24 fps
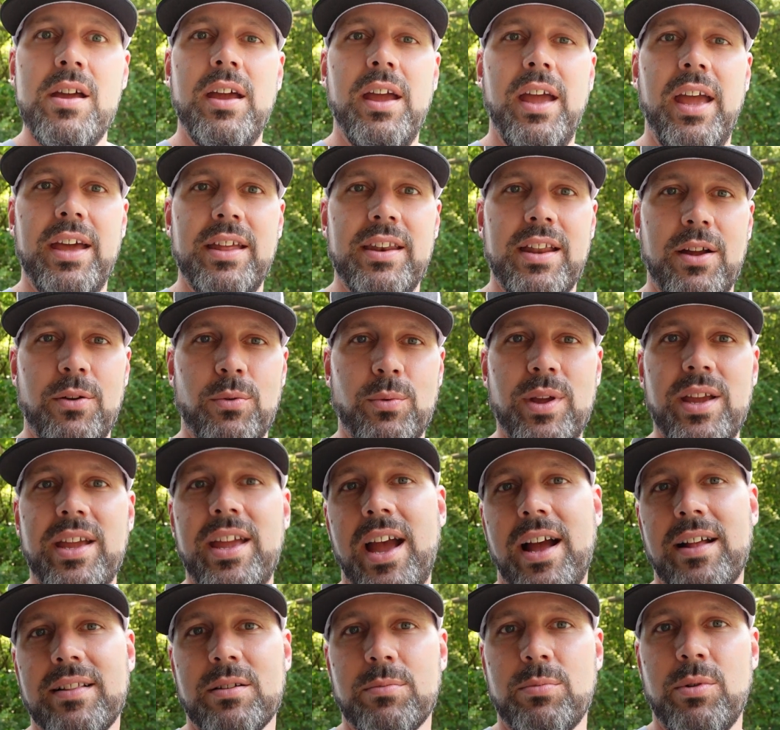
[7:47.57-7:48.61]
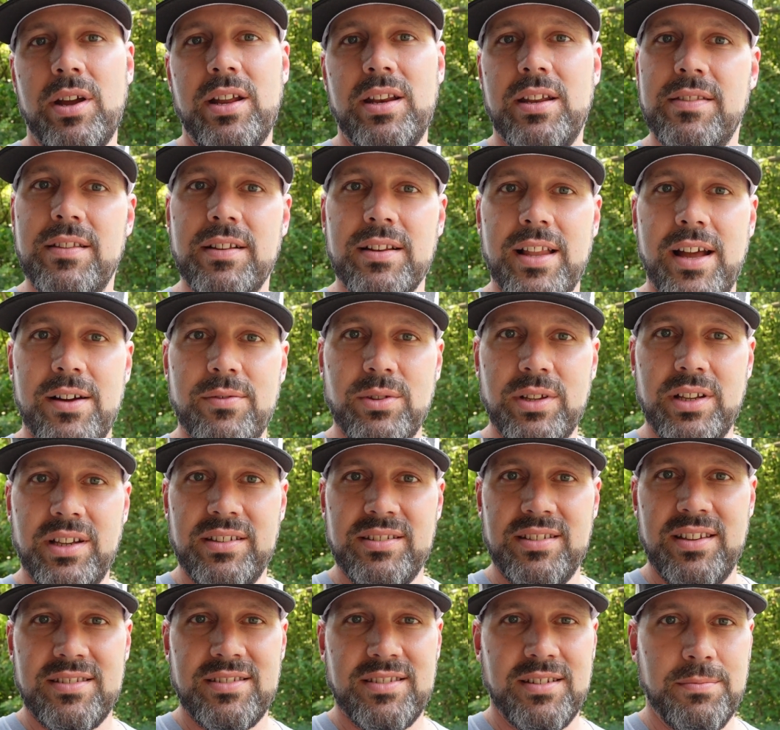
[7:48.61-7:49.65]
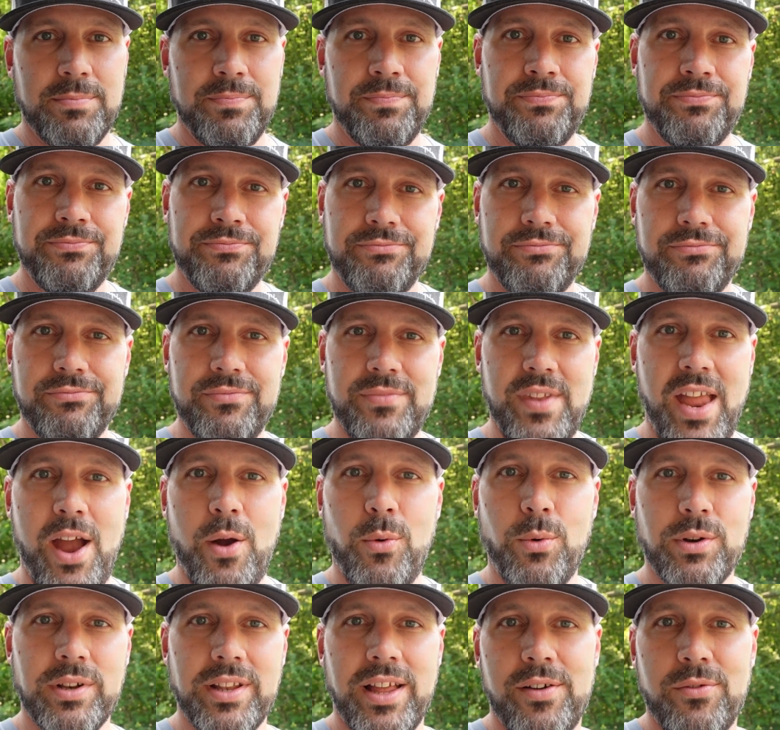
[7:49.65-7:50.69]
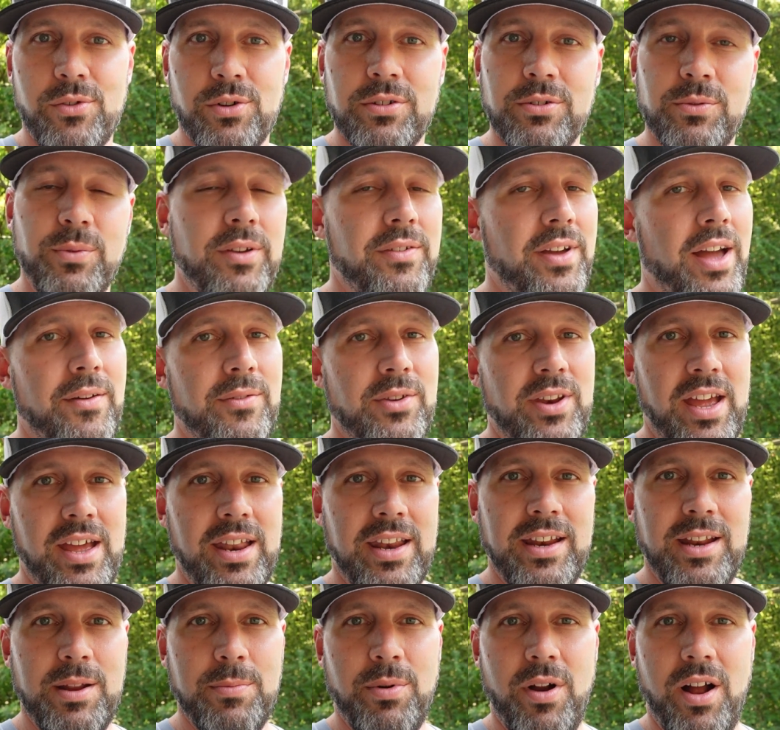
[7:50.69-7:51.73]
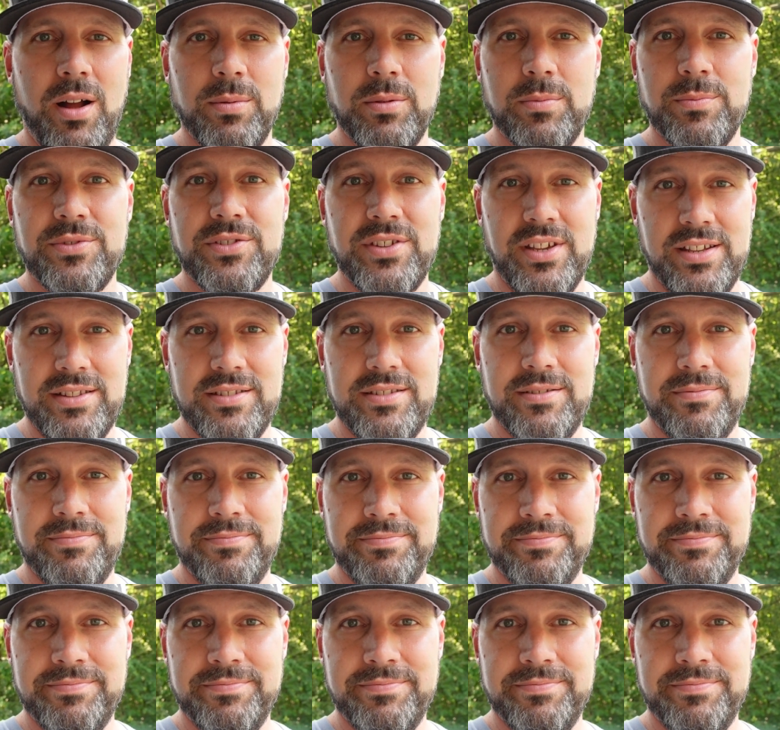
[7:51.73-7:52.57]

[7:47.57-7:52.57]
and I recalibrated the leveling system. Now we're level. We haven't had any problems since.